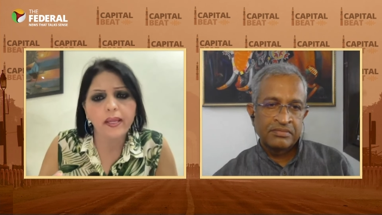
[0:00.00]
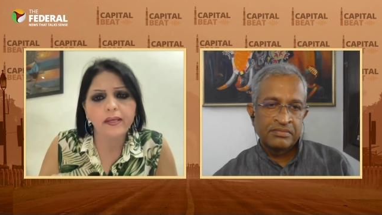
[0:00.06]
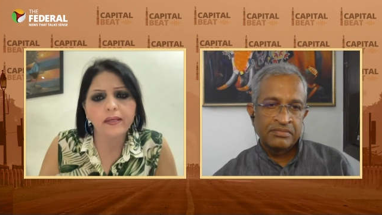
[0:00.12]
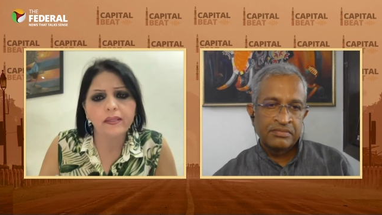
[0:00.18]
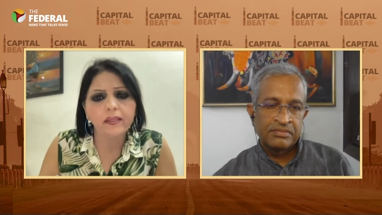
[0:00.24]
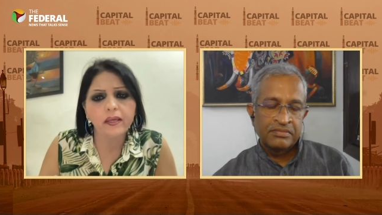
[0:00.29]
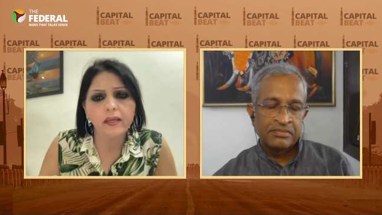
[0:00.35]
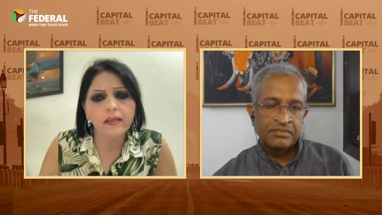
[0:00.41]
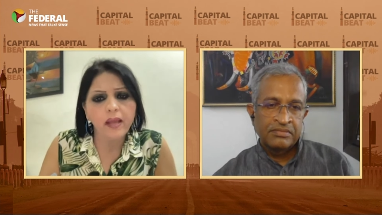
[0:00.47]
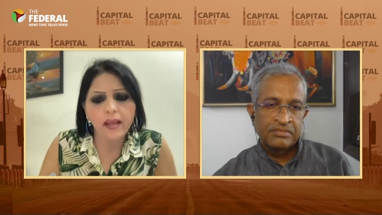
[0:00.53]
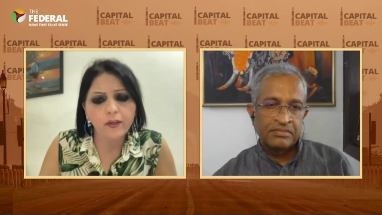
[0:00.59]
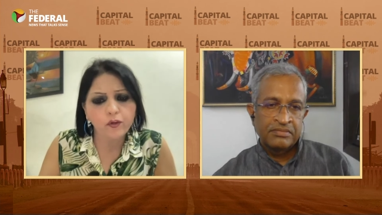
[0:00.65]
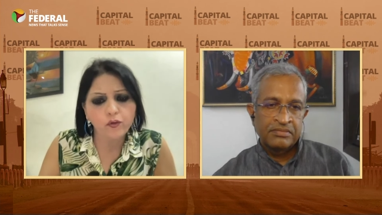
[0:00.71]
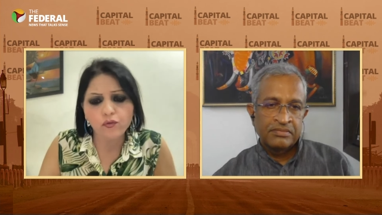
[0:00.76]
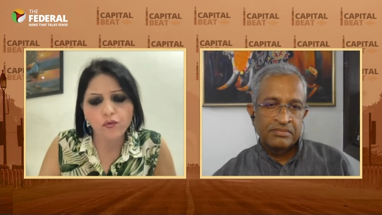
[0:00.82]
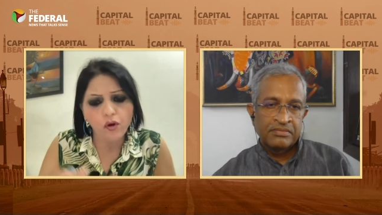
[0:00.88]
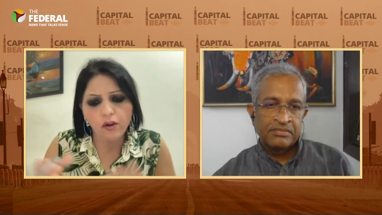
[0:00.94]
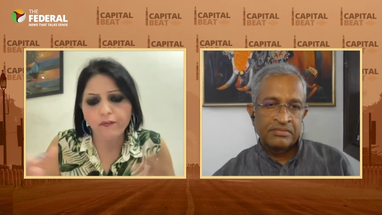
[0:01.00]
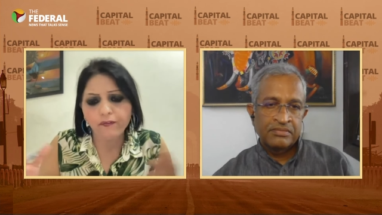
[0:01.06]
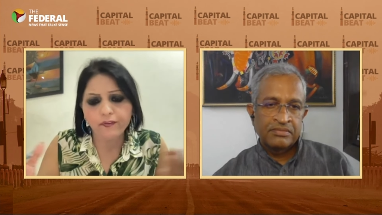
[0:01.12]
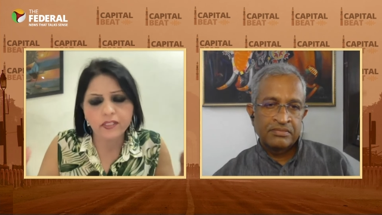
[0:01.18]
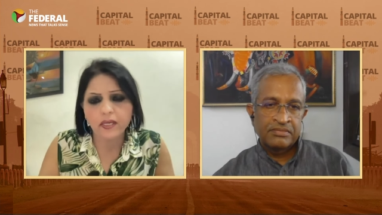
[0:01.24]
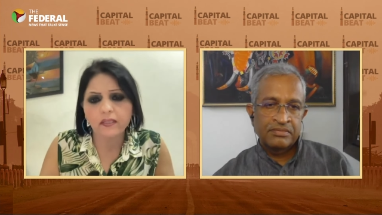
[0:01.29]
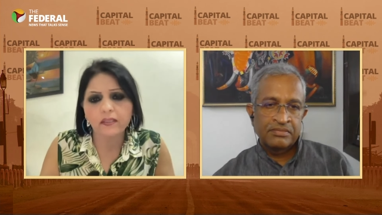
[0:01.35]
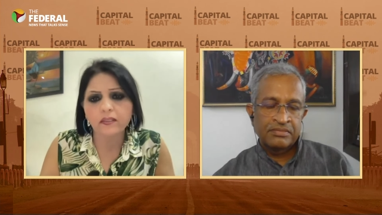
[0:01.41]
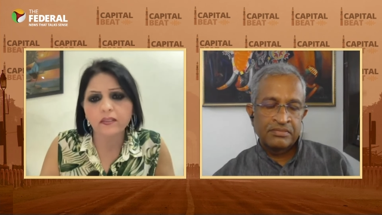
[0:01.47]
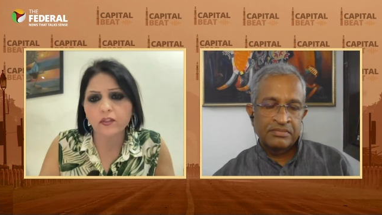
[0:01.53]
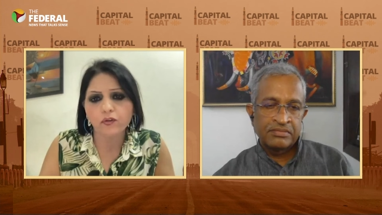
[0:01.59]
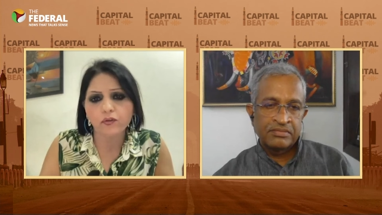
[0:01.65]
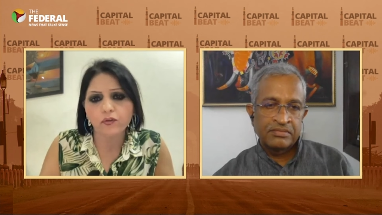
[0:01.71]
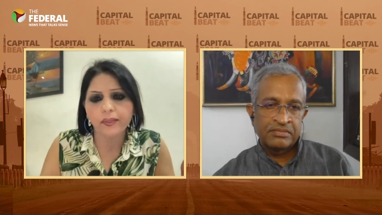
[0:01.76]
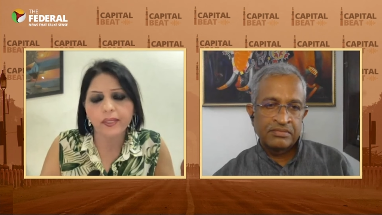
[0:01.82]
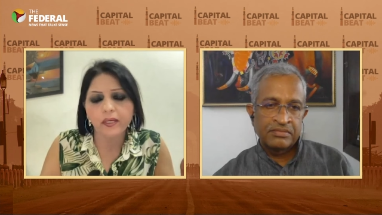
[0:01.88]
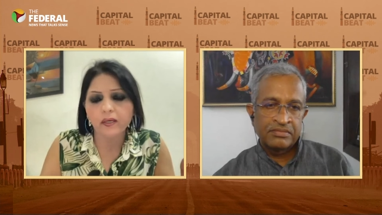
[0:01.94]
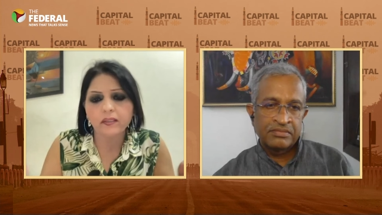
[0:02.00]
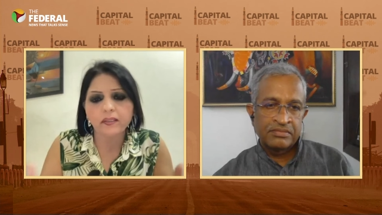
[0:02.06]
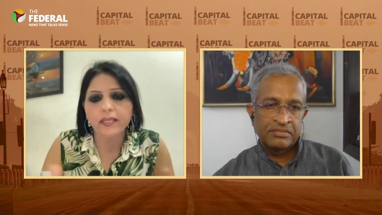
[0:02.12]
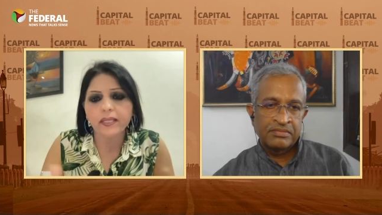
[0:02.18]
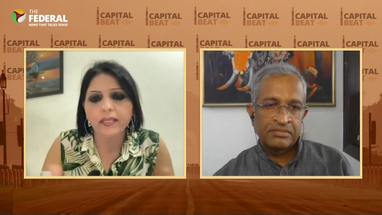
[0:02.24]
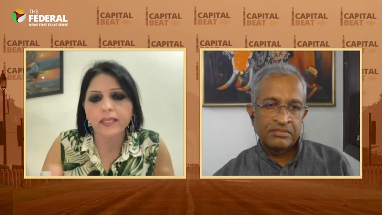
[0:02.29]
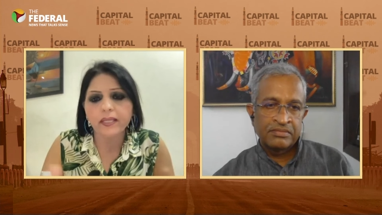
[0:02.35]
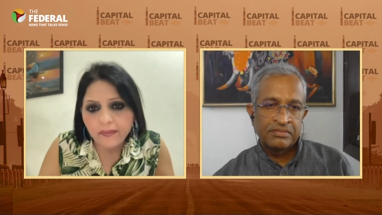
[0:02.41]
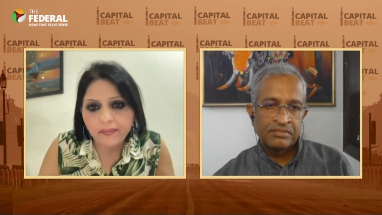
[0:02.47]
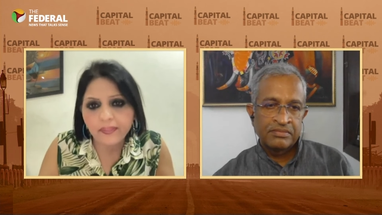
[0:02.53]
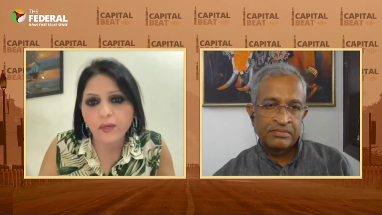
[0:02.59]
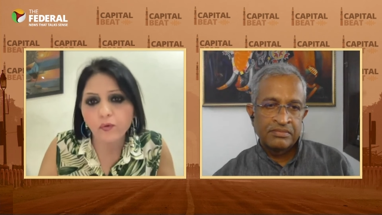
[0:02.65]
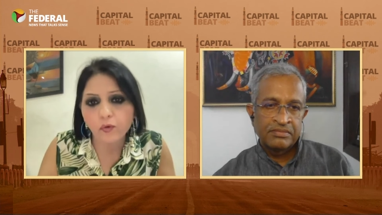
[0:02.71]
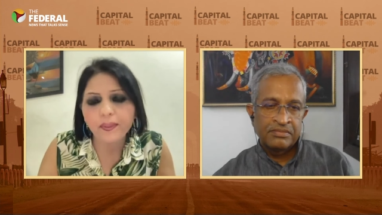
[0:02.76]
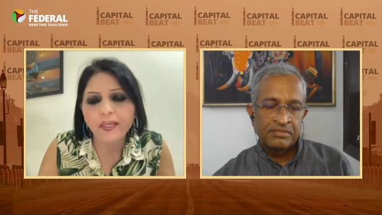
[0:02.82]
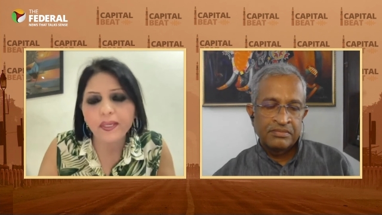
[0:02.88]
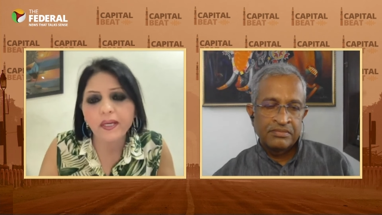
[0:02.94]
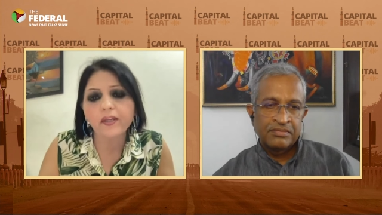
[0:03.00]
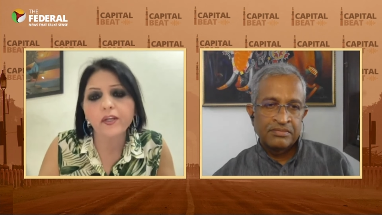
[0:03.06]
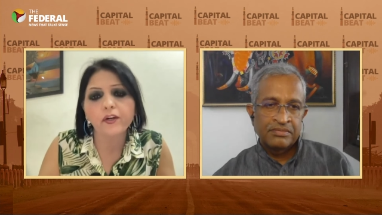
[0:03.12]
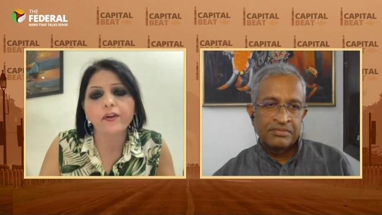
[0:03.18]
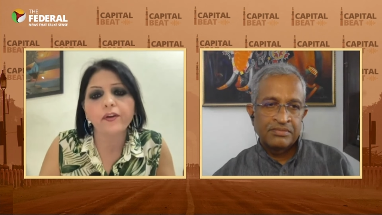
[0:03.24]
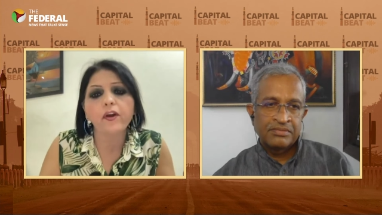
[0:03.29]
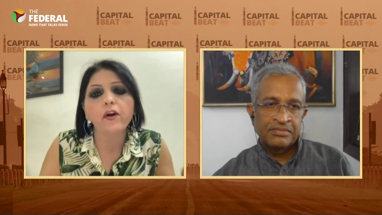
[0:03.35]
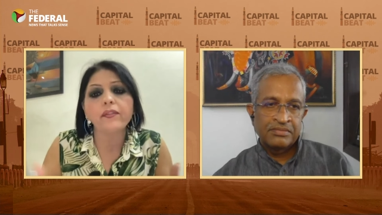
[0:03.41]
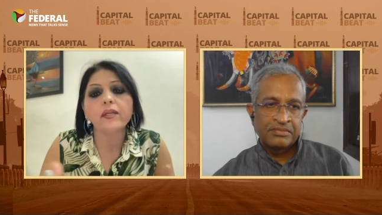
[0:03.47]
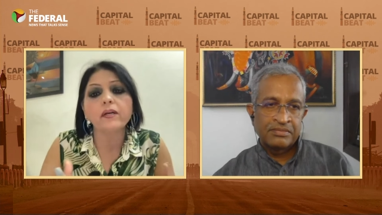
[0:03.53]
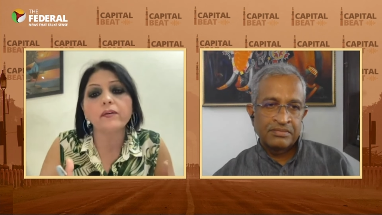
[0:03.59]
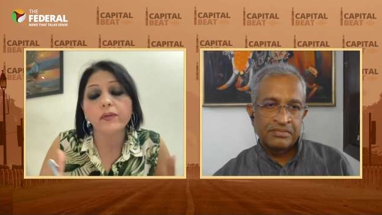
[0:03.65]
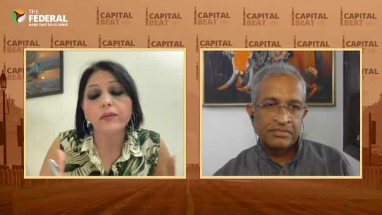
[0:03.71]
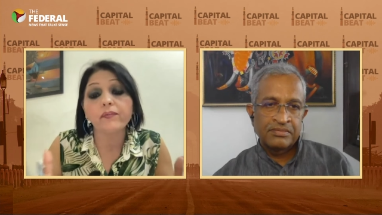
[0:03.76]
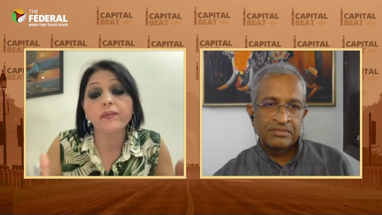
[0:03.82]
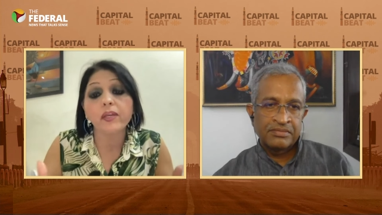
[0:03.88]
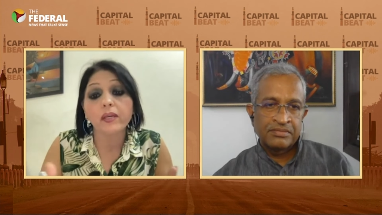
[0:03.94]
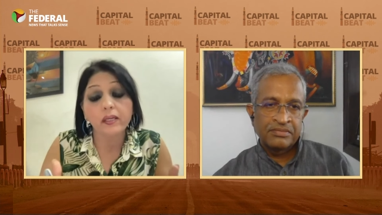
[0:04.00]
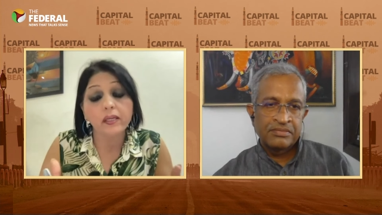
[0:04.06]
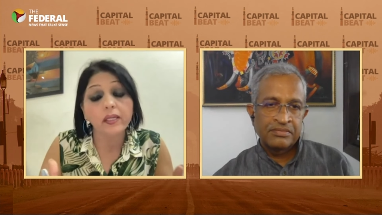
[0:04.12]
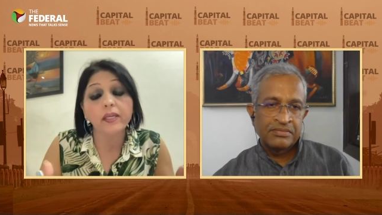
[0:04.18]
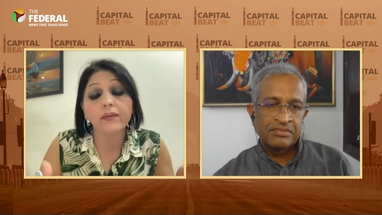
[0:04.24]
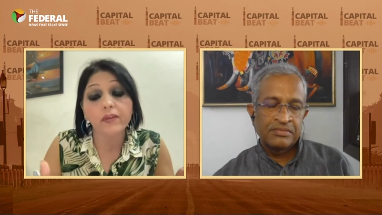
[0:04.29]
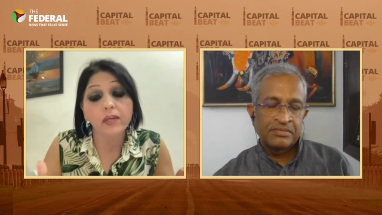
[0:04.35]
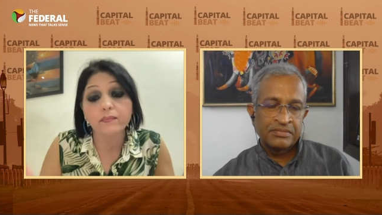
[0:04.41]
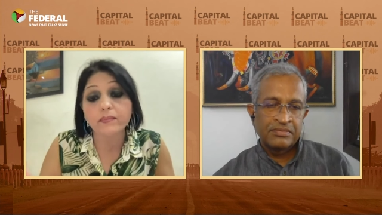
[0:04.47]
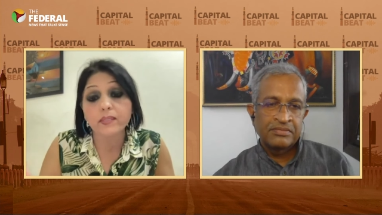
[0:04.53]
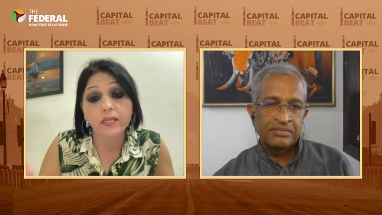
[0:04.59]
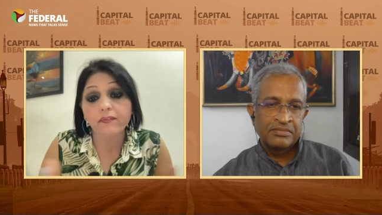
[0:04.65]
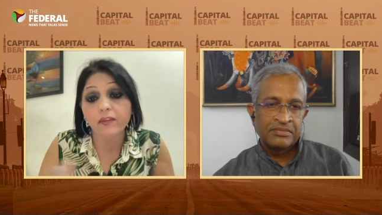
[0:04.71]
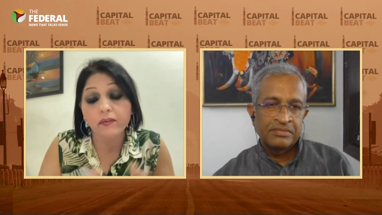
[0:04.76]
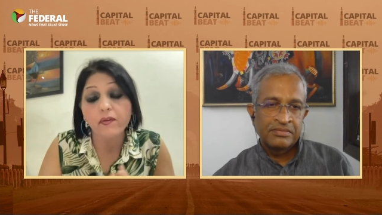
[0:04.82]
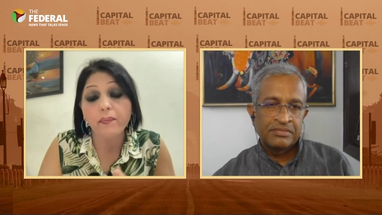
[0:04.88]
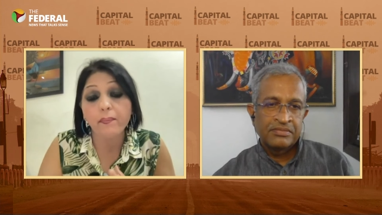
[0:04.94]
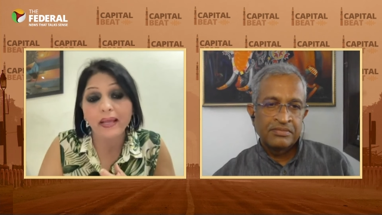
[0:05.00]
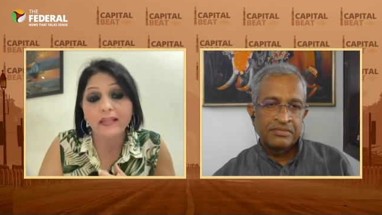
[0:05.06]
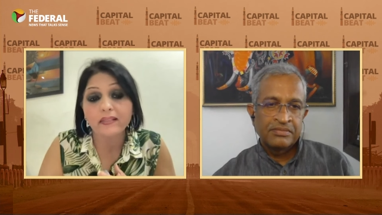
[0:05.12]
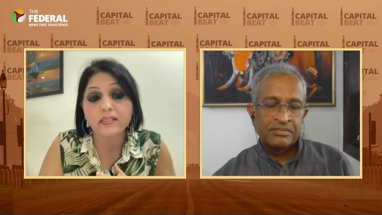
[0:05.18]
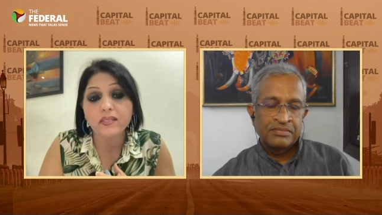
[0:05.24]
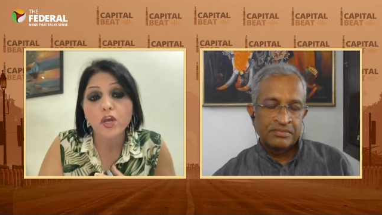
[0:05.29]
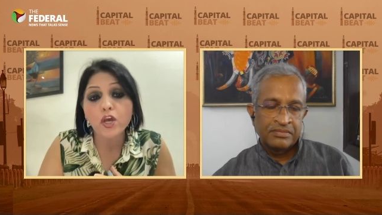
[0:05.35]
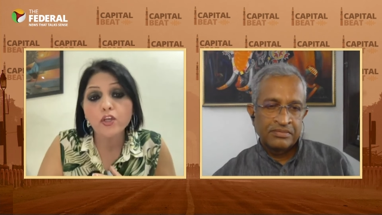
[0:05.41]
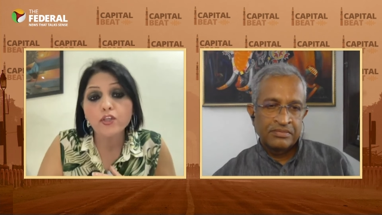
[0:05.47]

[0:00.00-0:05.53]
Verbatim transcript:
Speaker 1: And then I don't know, all of a sudden, you know, we heard that there would be a hearing on the VV, EVMs and VVPAT.